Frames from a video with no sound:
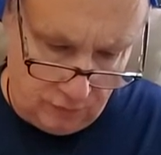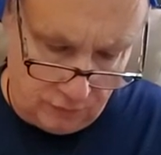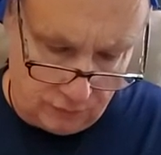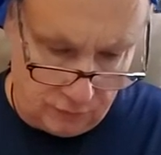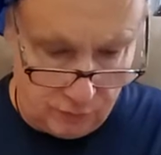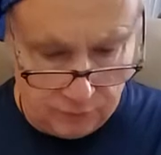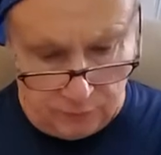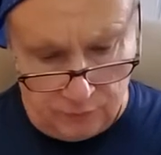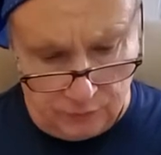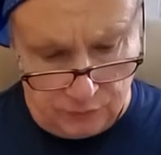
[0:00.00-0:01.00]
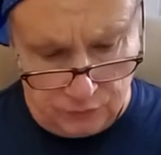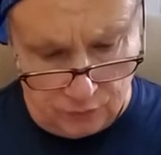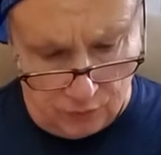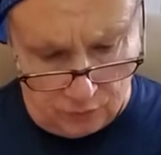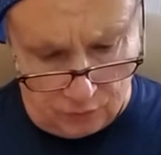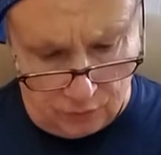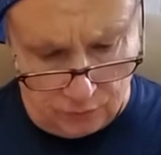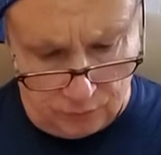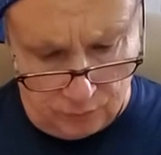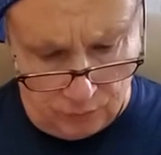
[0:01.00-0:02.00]
So this very strong Earth,
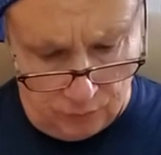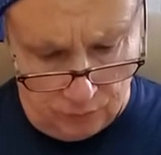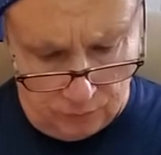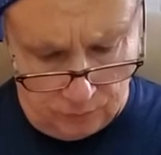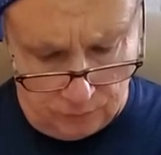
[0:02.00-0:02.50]
Moon,